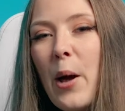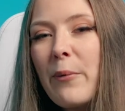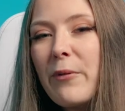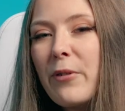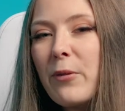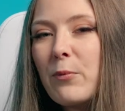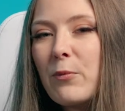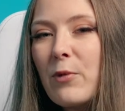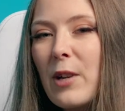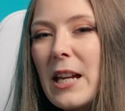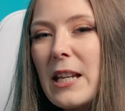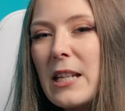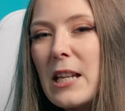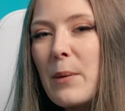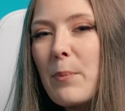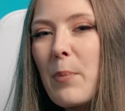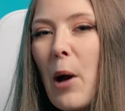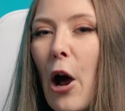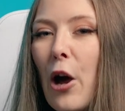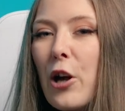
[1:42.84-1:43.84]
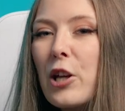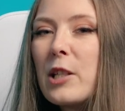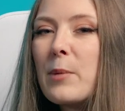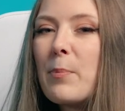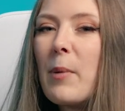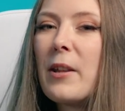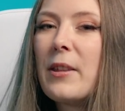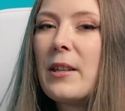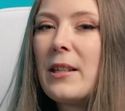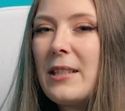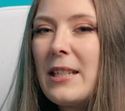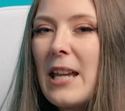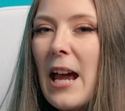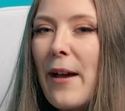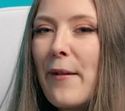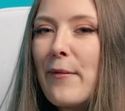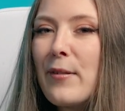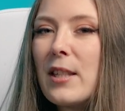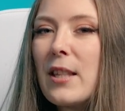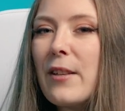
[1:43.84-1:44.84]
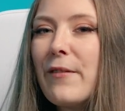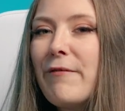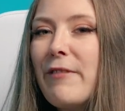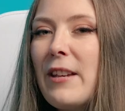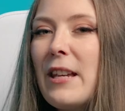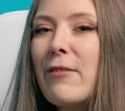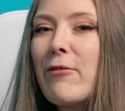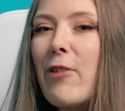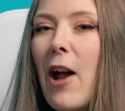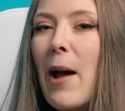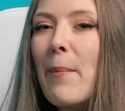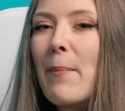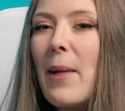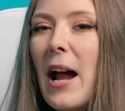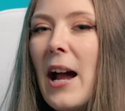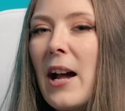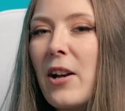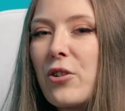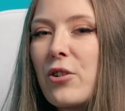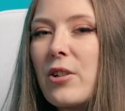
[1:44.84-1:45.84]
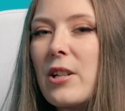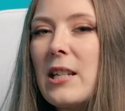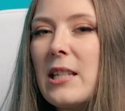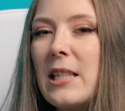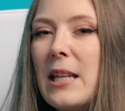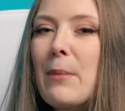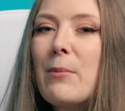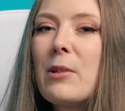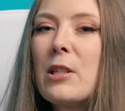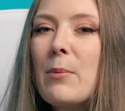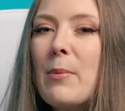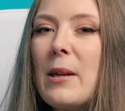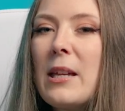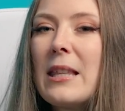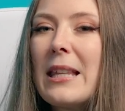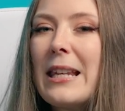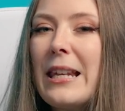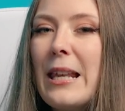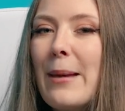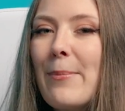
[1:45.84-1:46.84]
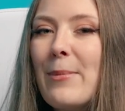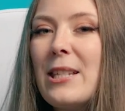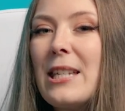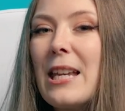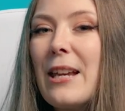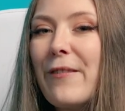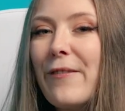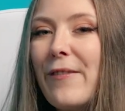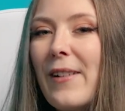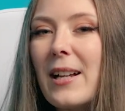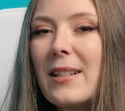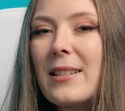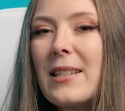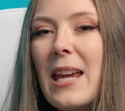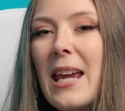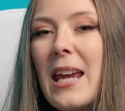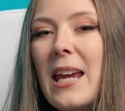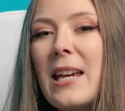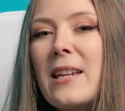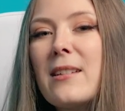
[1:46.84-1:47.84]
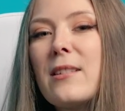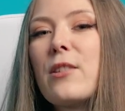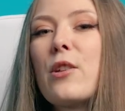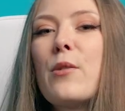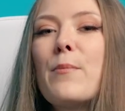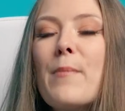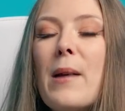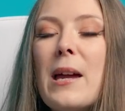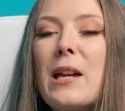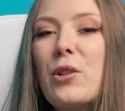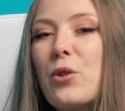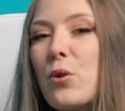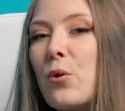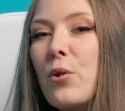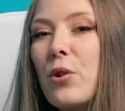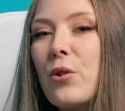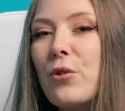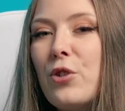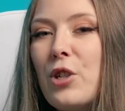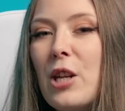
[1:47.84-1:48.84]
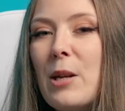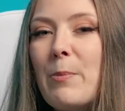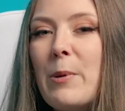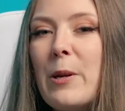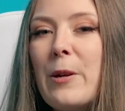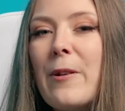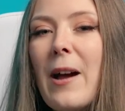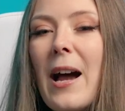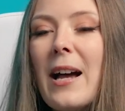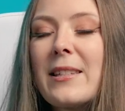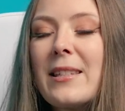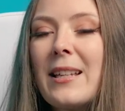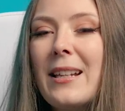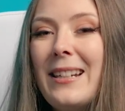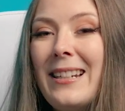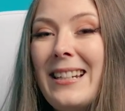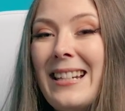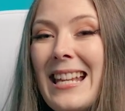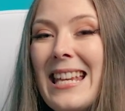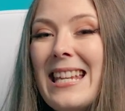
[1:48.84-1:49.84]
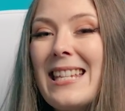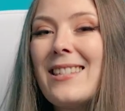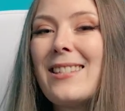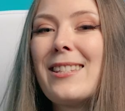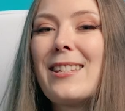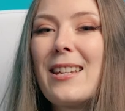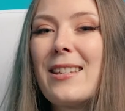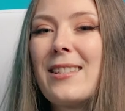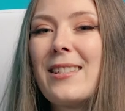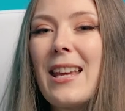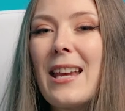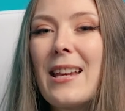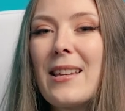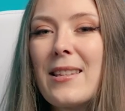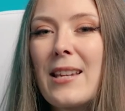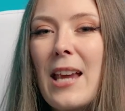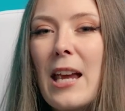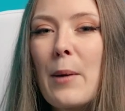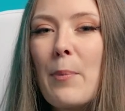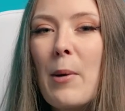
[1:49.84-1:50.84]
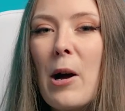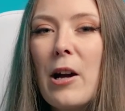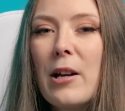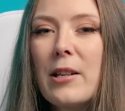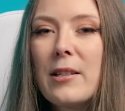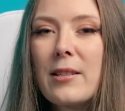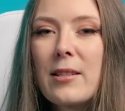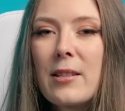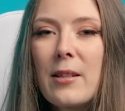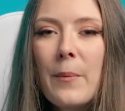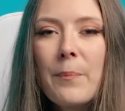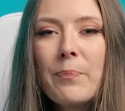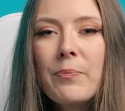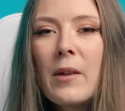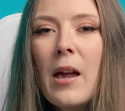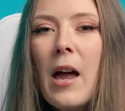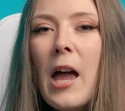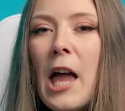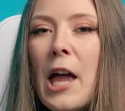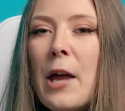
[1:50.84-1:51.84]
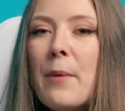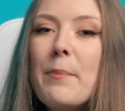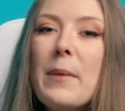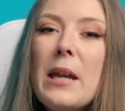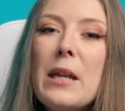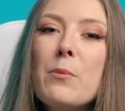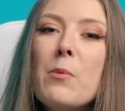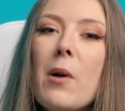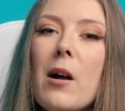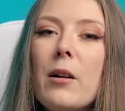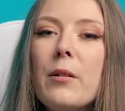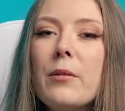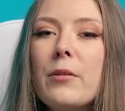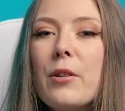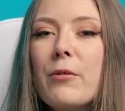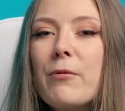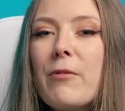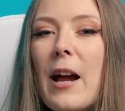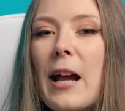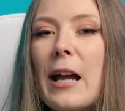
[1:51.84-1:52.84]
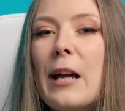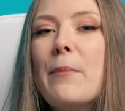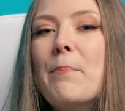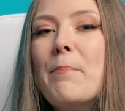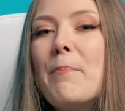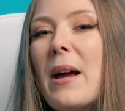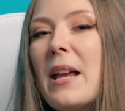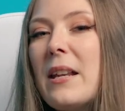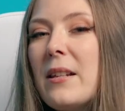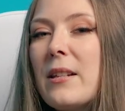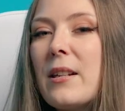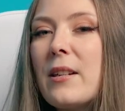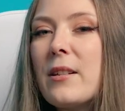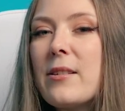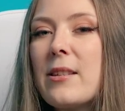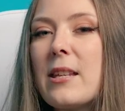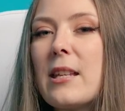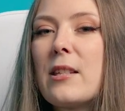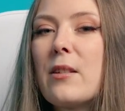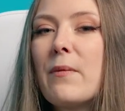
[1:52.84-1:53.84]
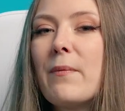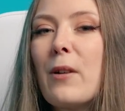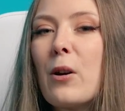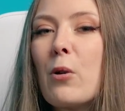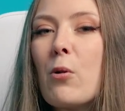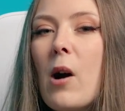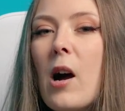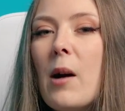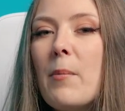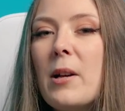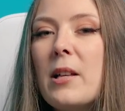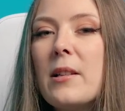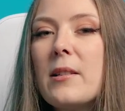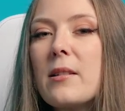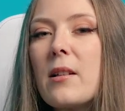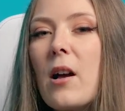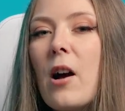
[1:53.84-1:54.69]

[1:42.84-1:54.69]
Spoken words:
From reading posts by the devs, the VRAM actually seems to be the limiting factor here, so make sure your GPU has at least 6GB. Meanwhile, the recommended system requirements